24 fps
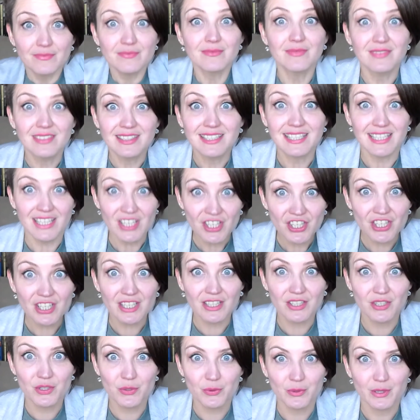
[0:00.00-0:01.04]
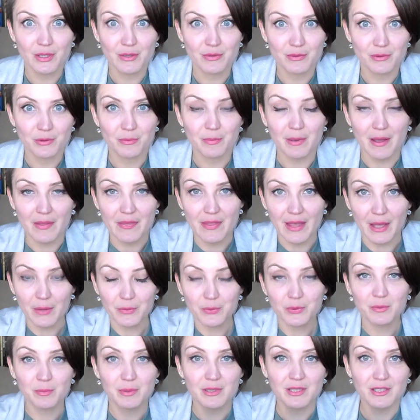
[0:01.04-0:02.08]
teaching to a group, and that
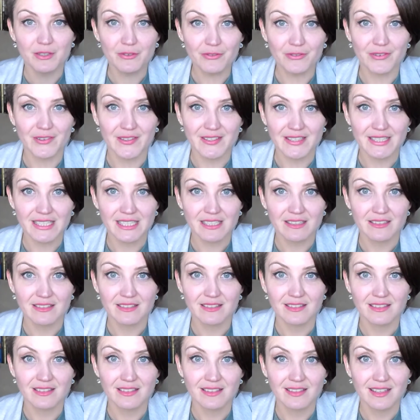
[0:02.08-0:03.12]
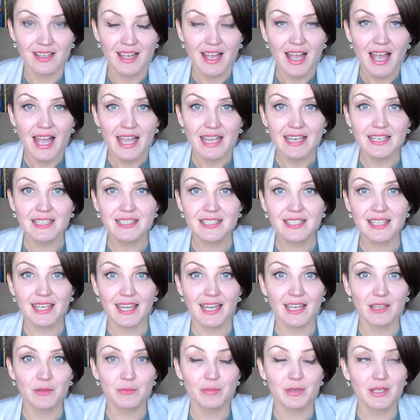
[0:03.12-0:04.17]
would be different. It
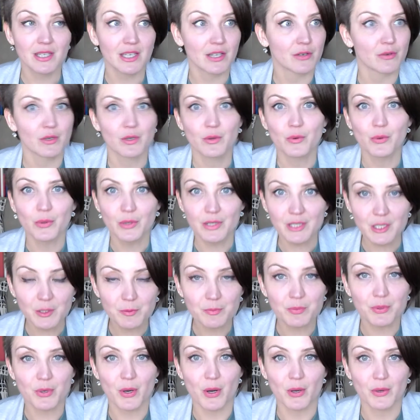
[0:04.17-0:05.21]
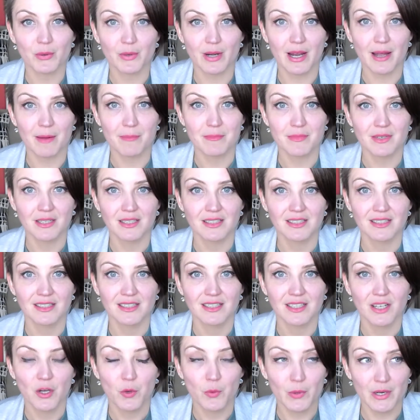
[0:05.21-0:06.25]
can be a recorded program
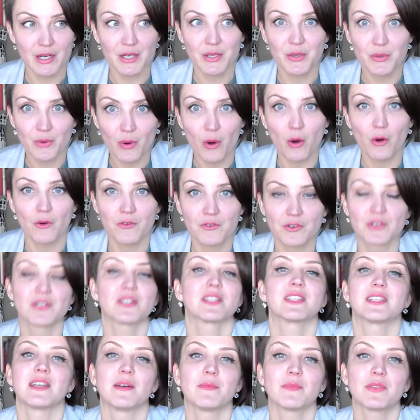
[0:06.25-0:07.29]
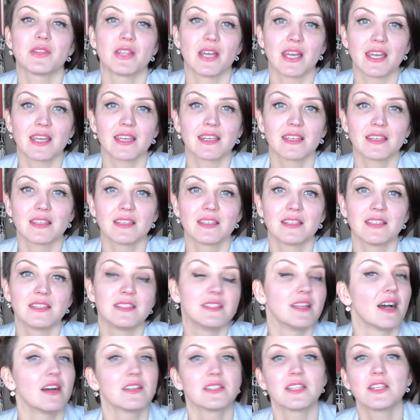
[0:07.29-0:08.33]
where you offer something,
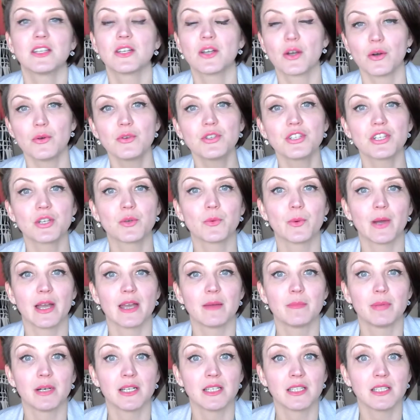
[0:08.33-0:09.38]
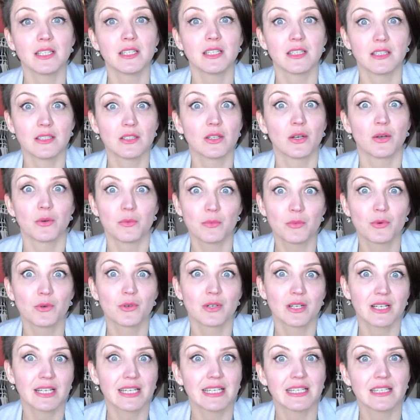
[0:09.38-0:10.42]
not in a coaching way, but
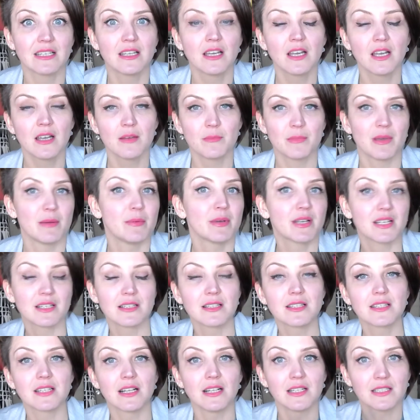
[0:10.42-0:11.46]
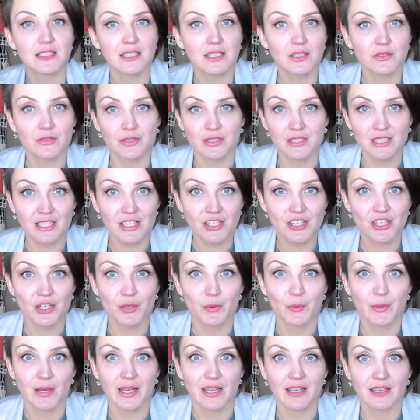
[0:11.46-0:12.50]
more in maybe consulting or teaching
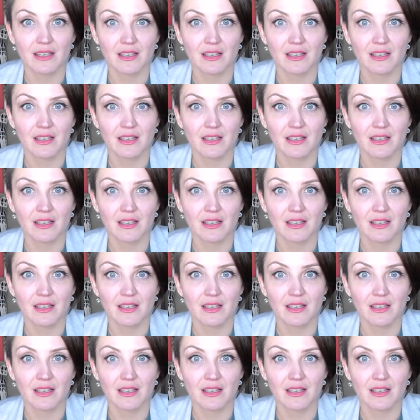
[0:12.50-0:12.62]
way.